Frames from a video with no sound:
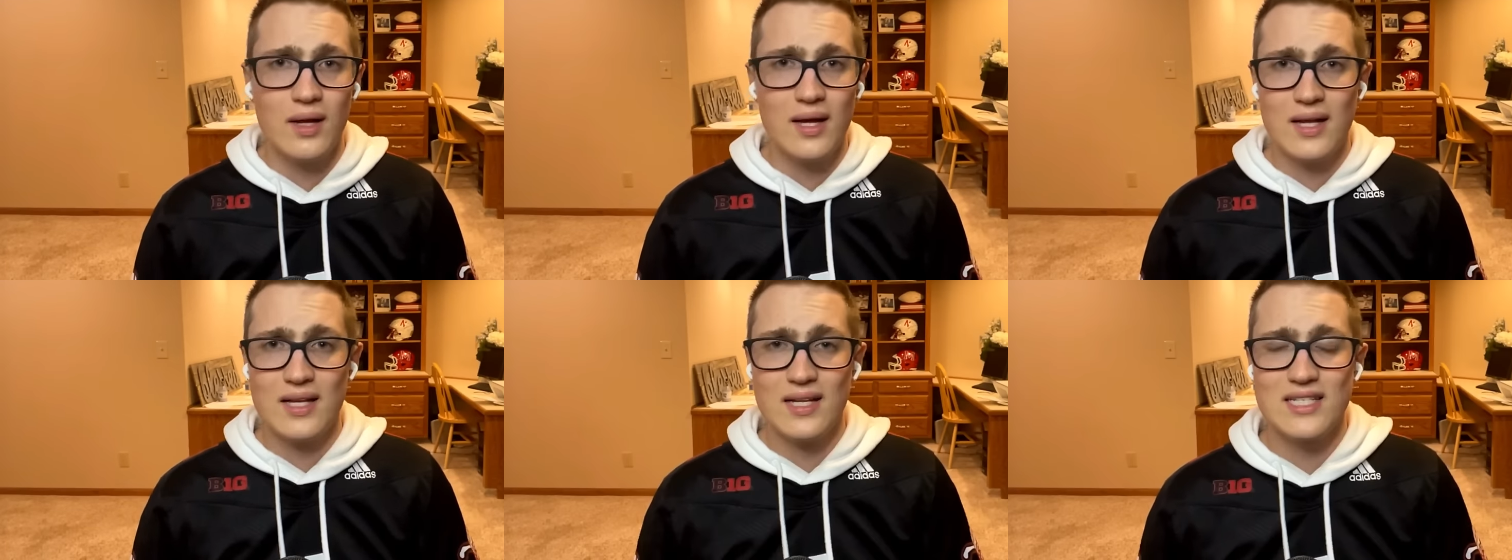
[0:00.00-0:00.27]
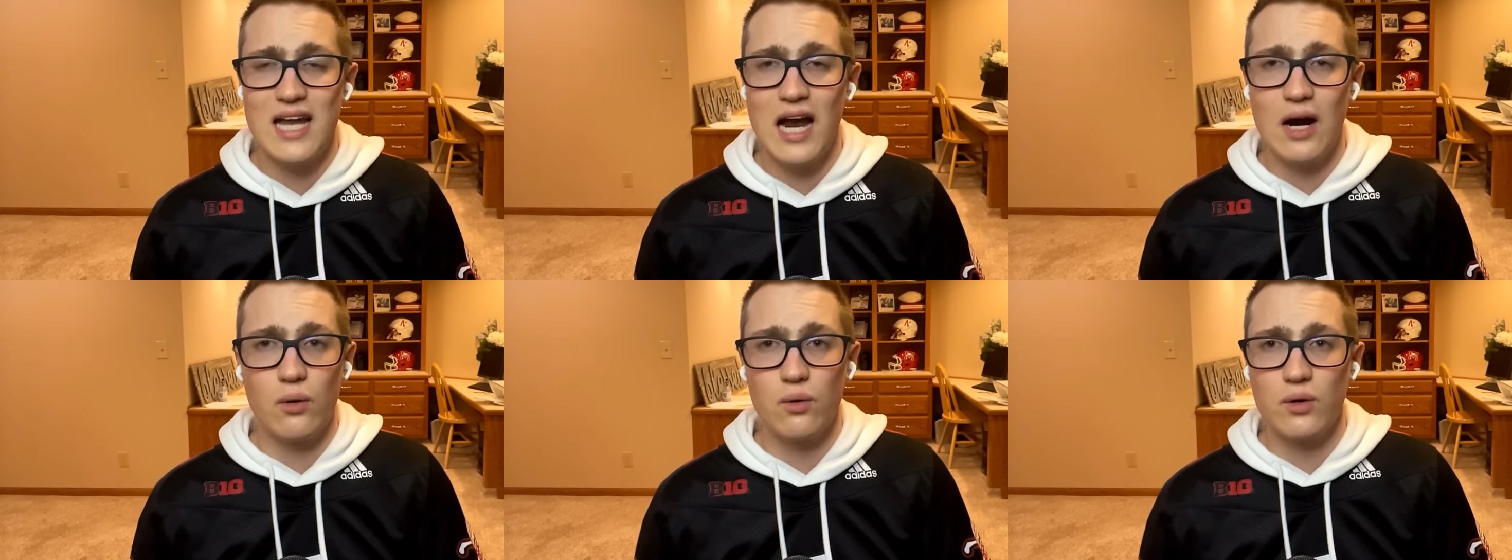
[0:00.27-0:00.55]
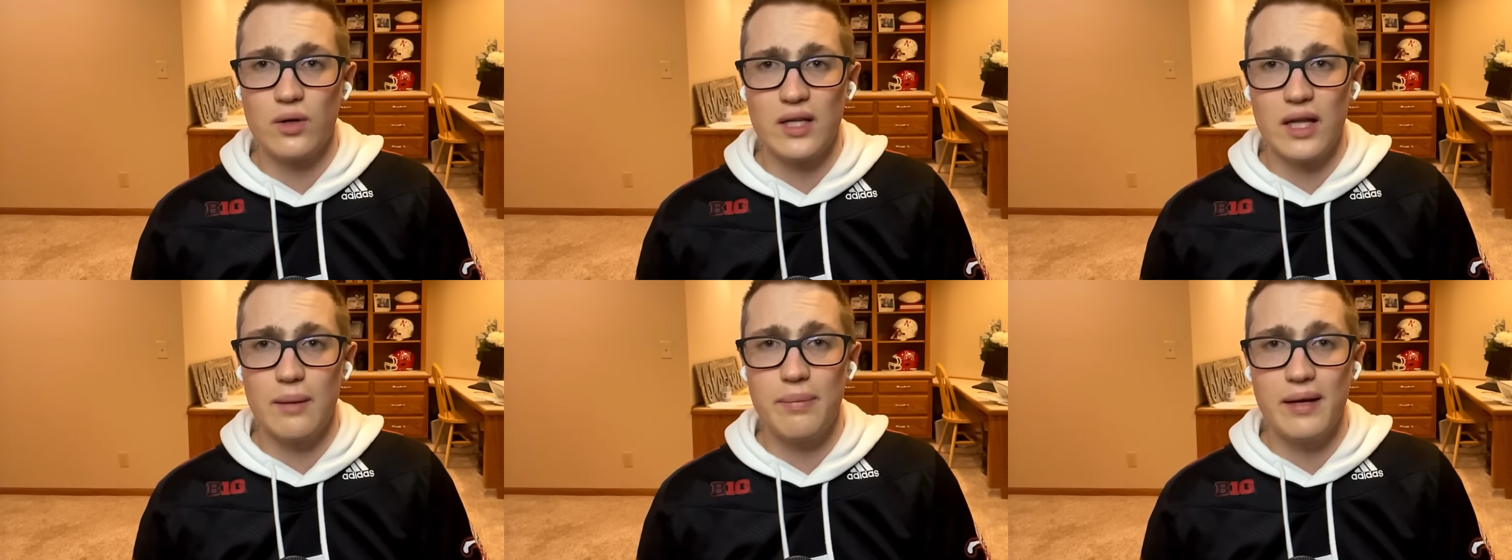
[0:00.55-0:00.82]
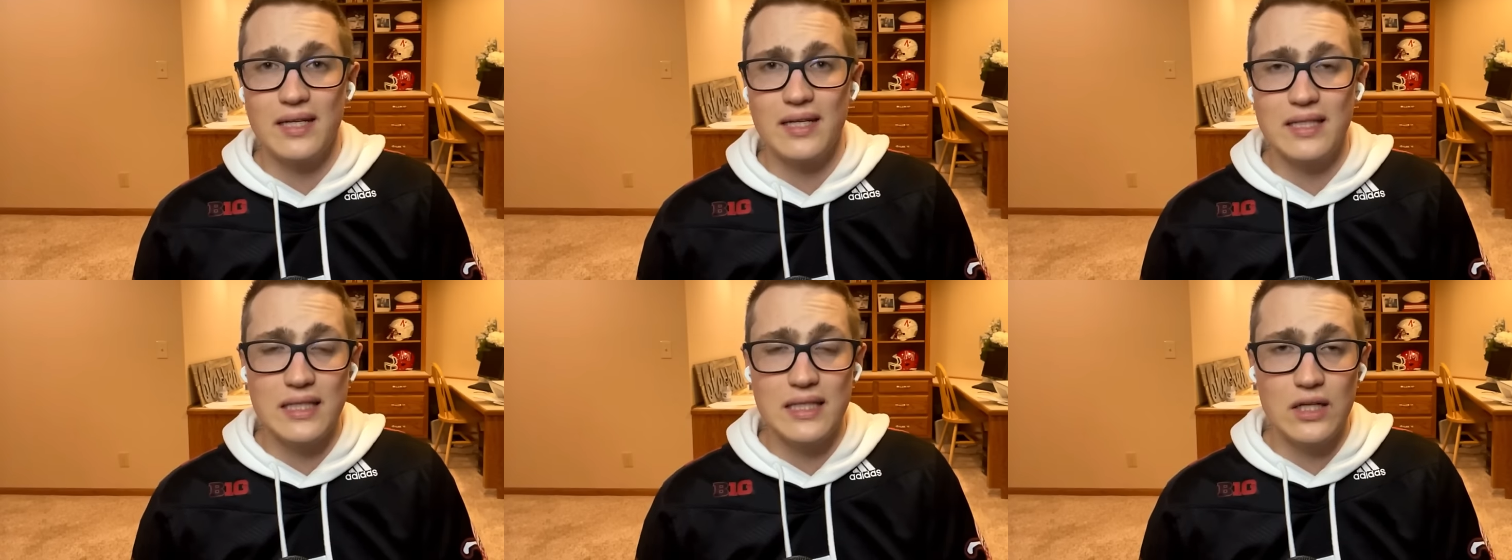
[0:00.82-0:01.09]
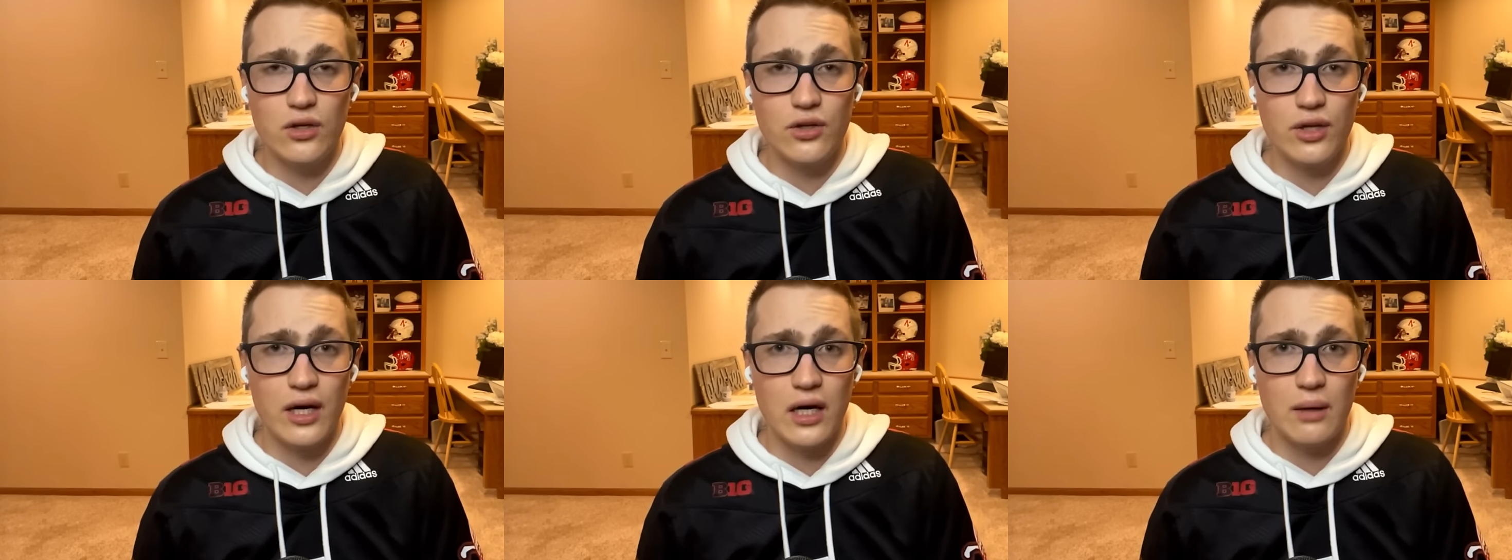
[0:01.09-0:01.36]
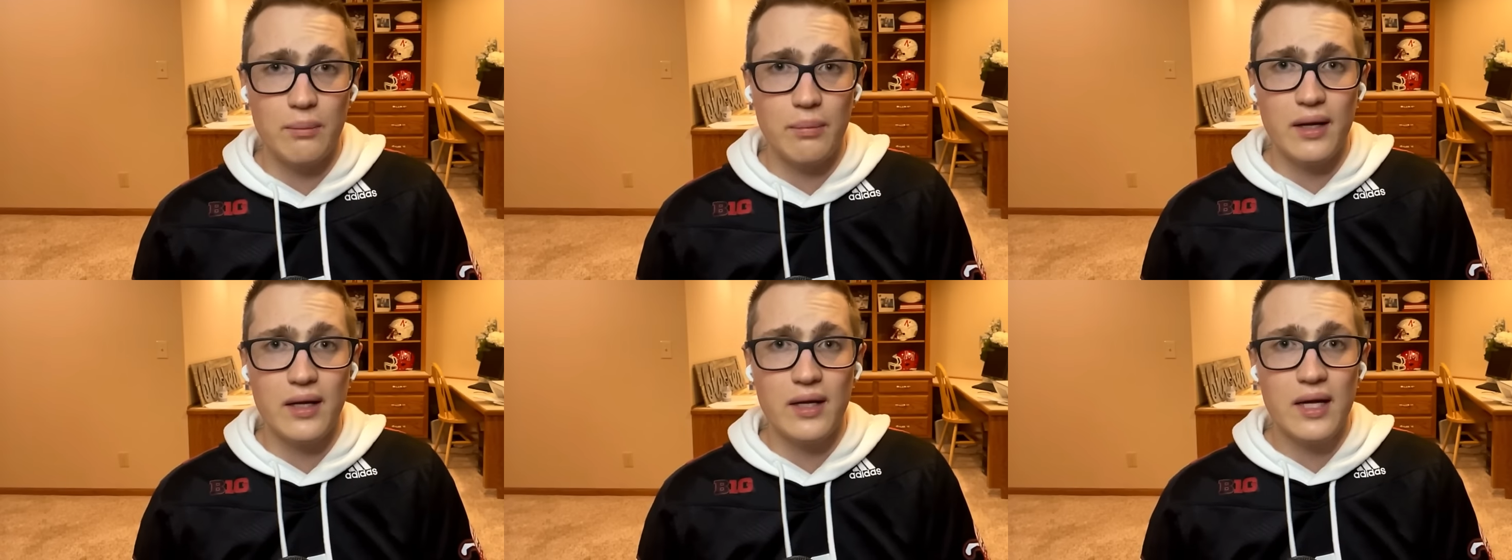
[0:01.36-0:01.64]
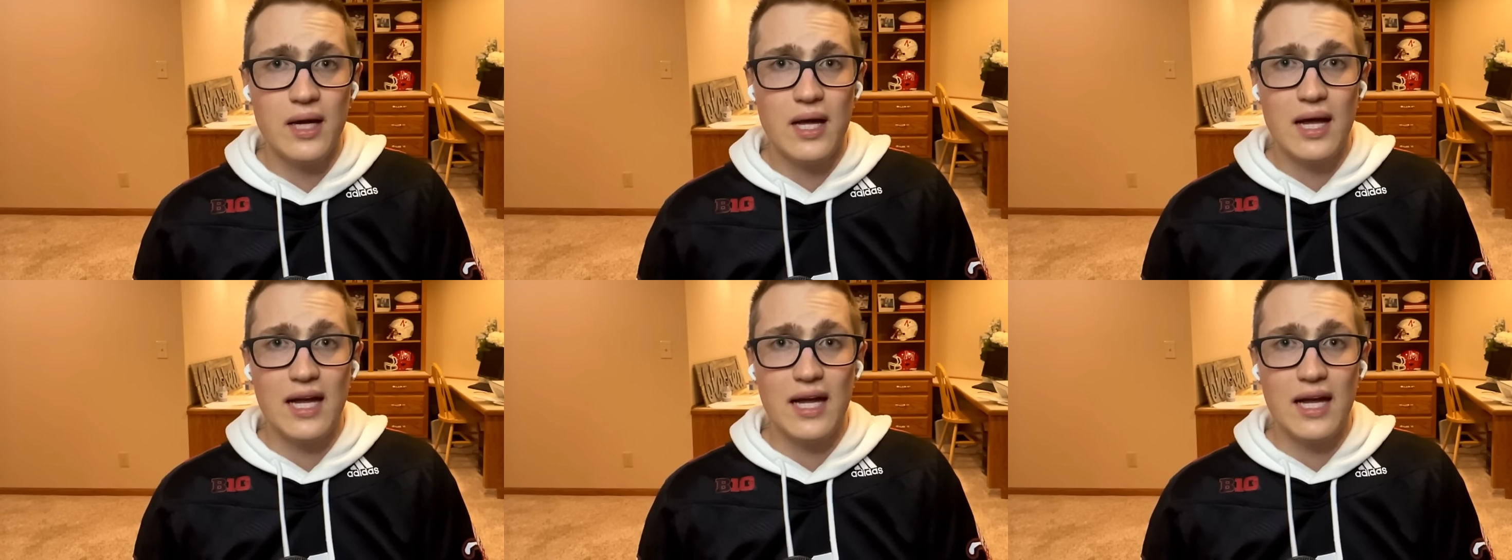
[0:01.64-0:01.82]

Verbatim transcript: It's not really a big deal there, but